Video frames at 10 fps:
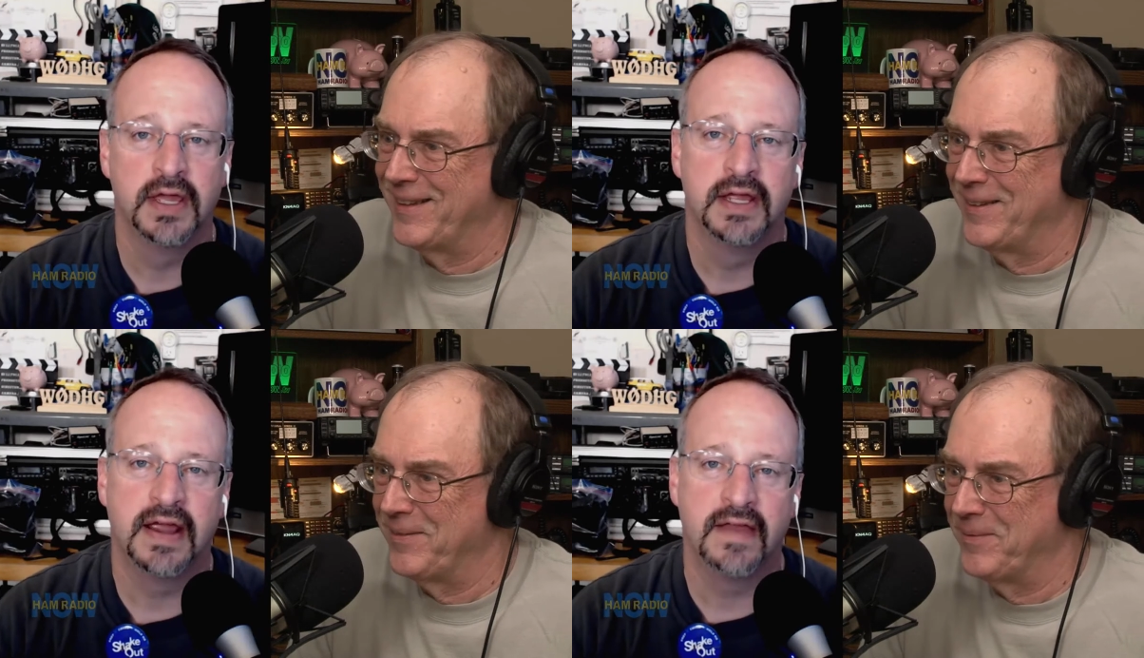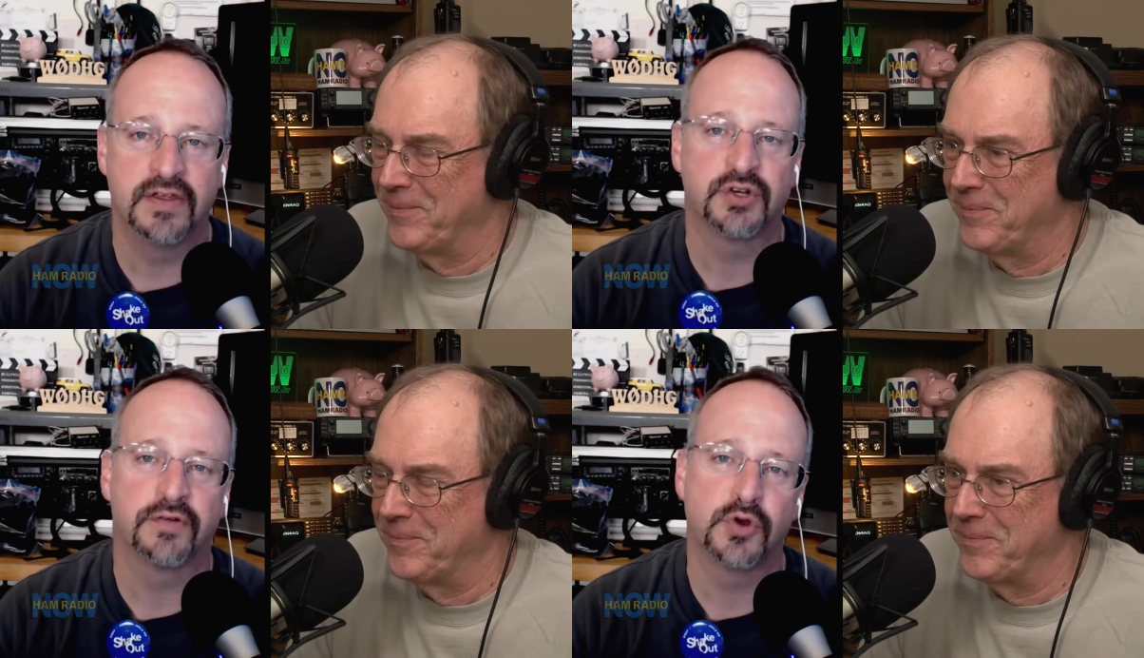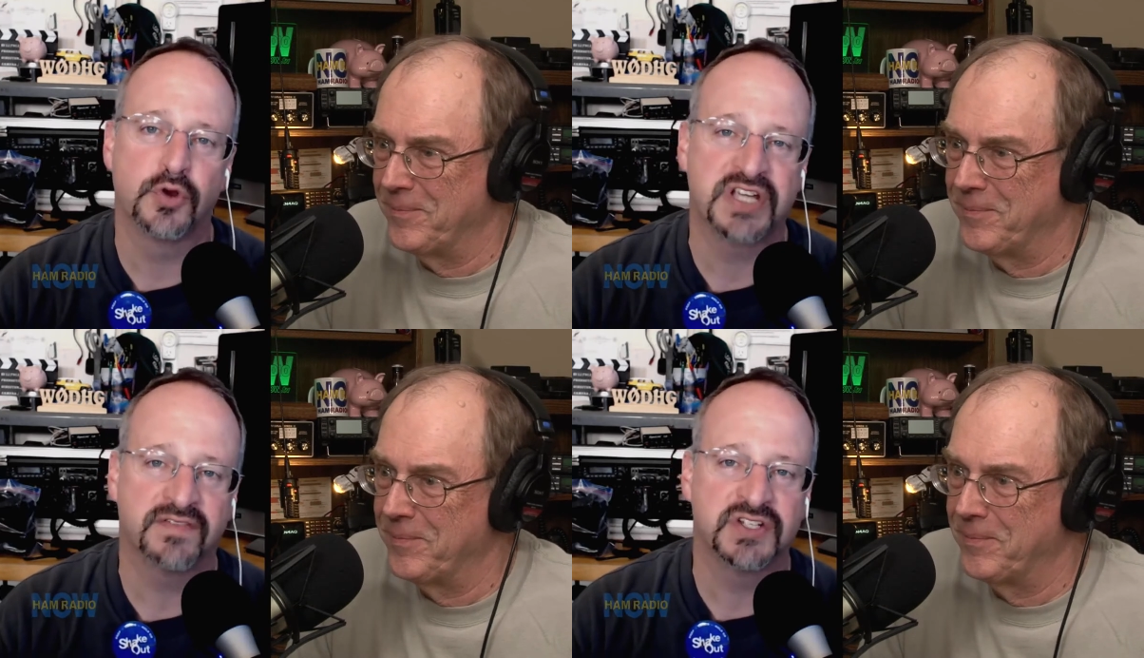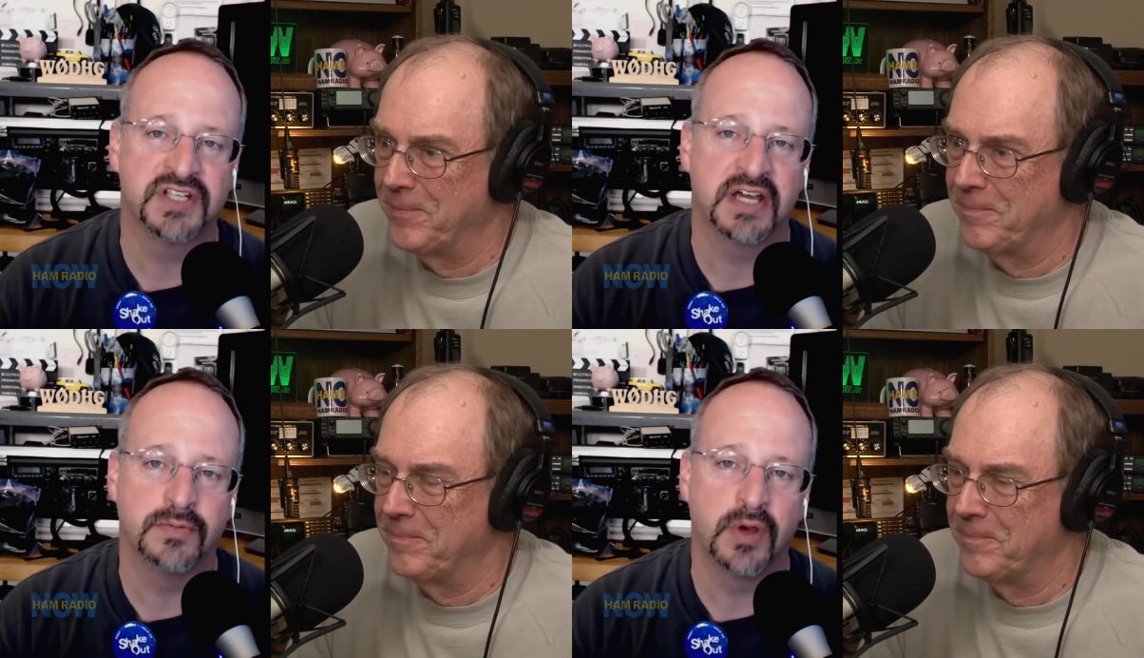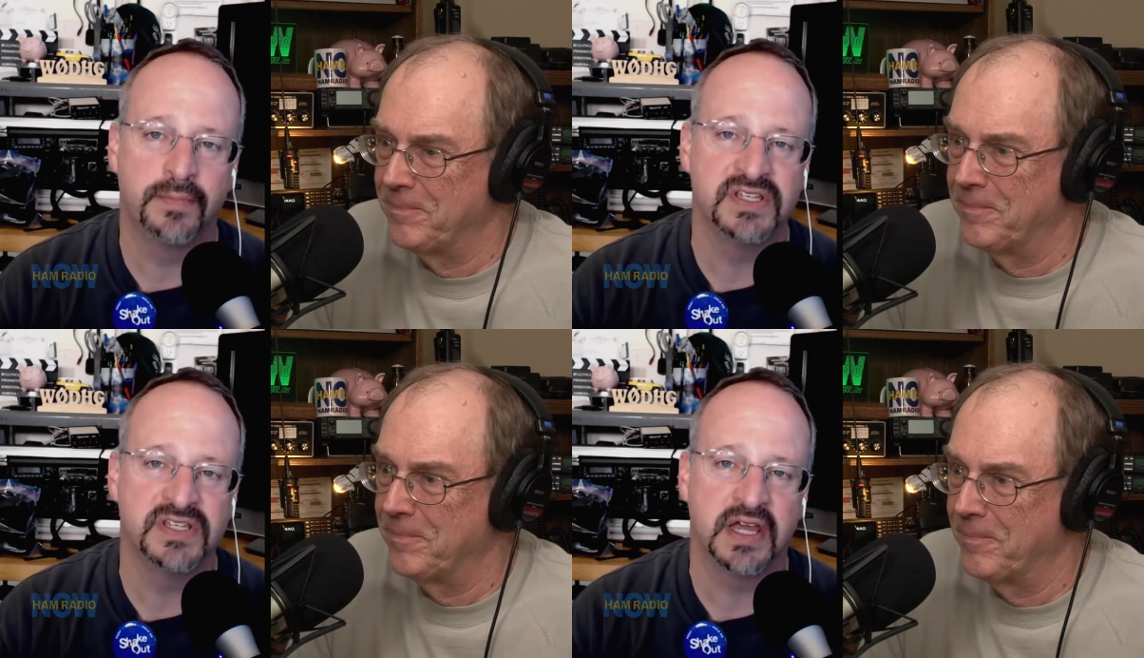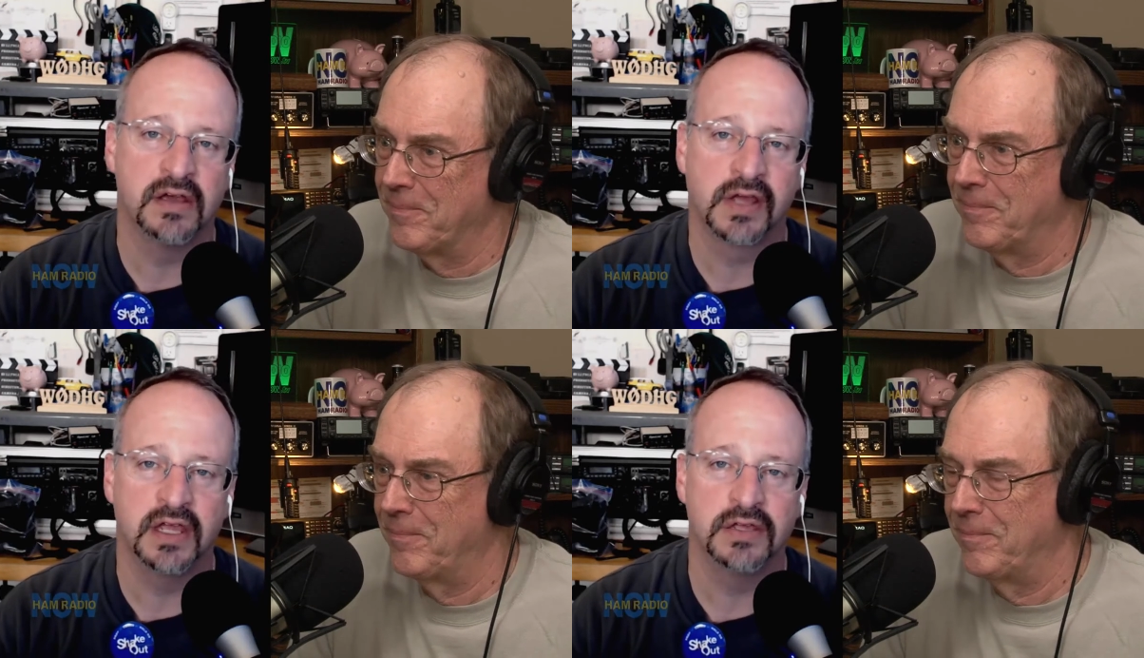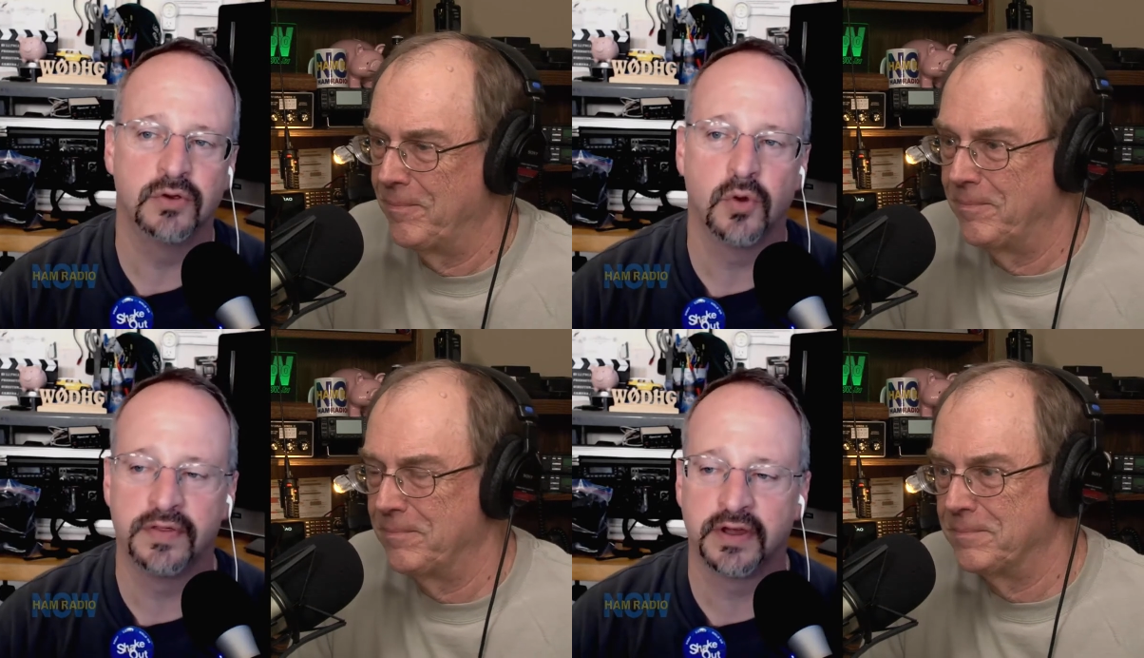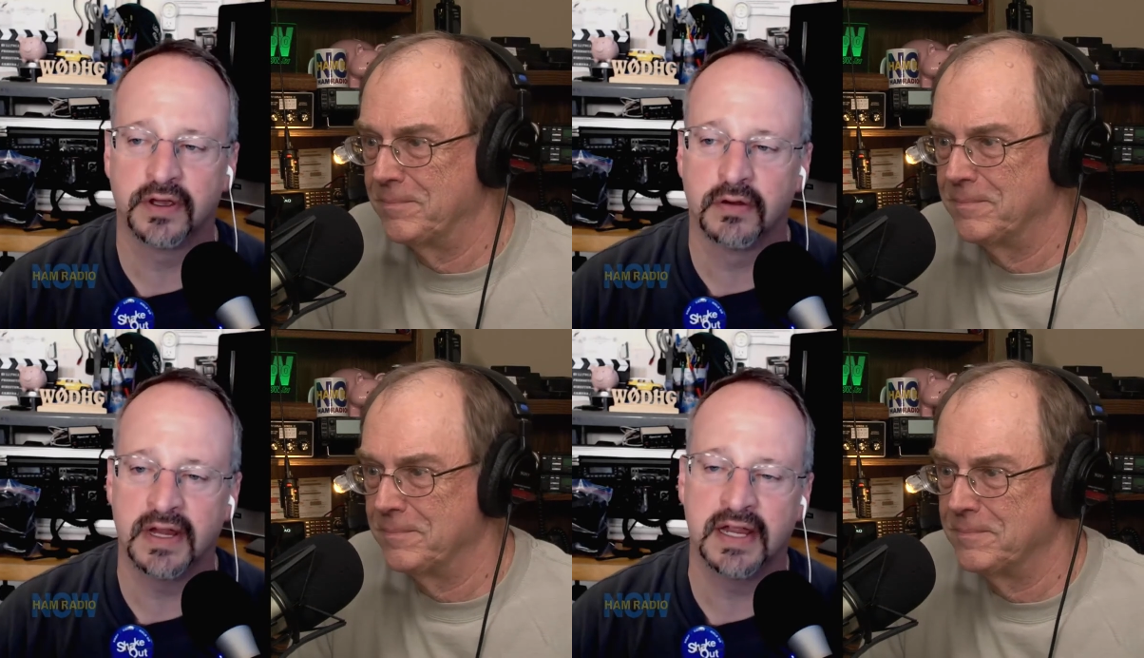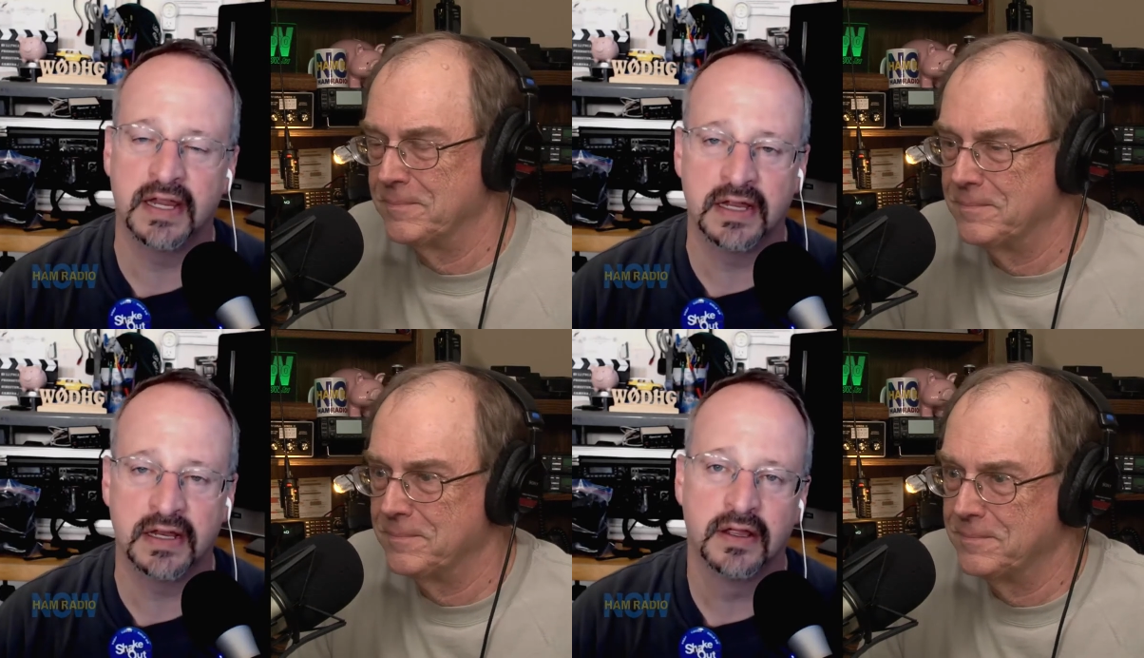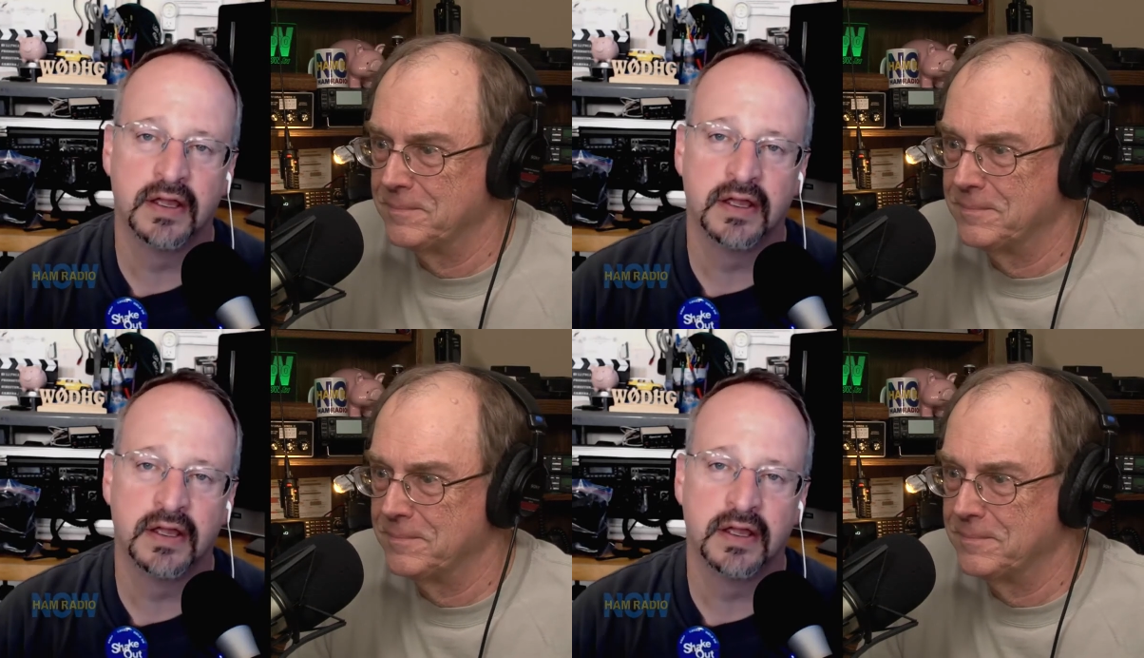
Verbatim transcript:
Speaker 1: And the cert folks have to size them up and say, okay, you go on the green